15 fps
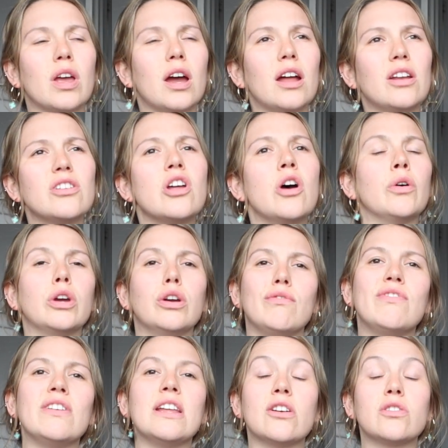a good
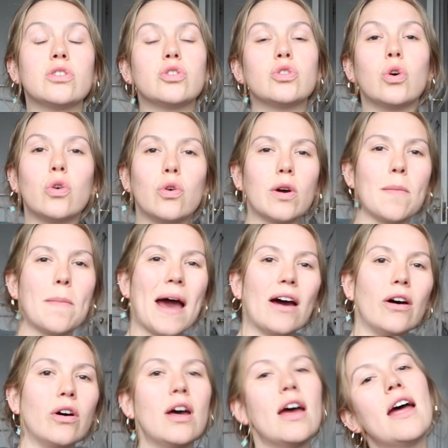video to talk
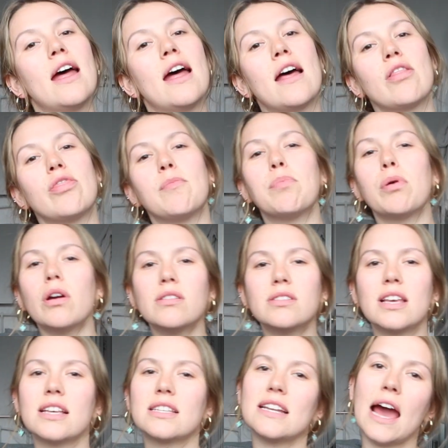about the
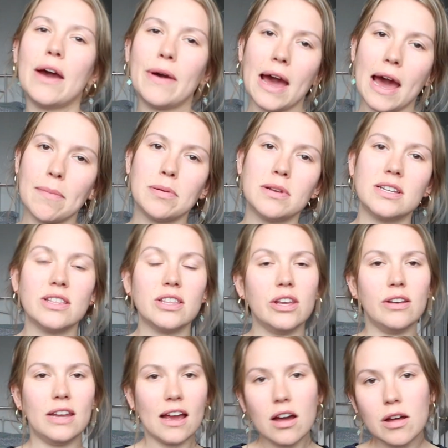process and how it happened at the
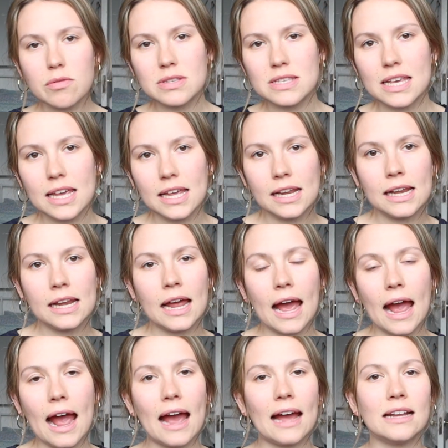uni I was in,
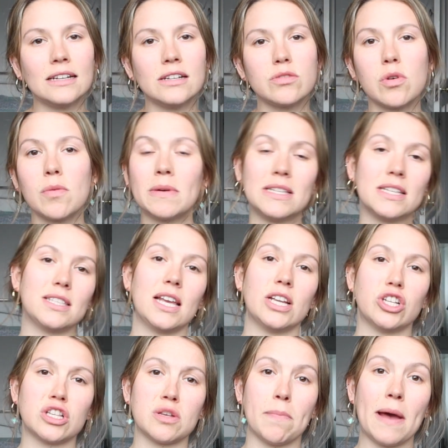and what my
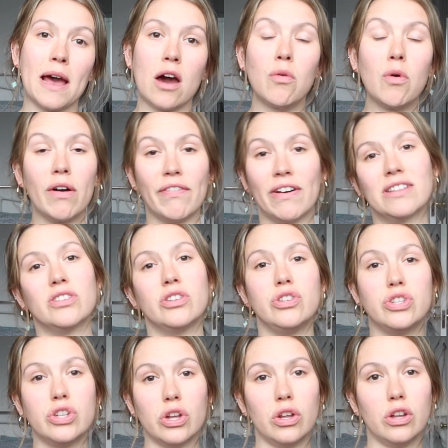dissertation's about, what I've had to
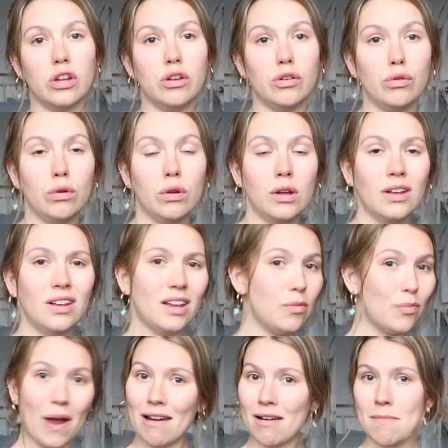do,
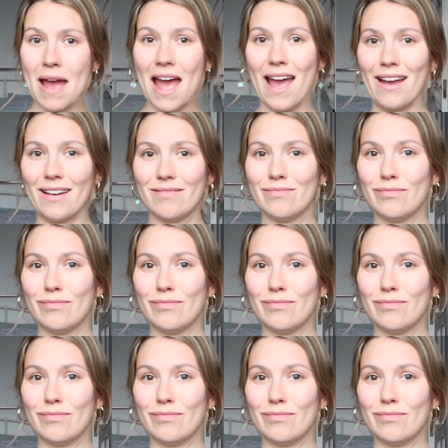and where I'm at.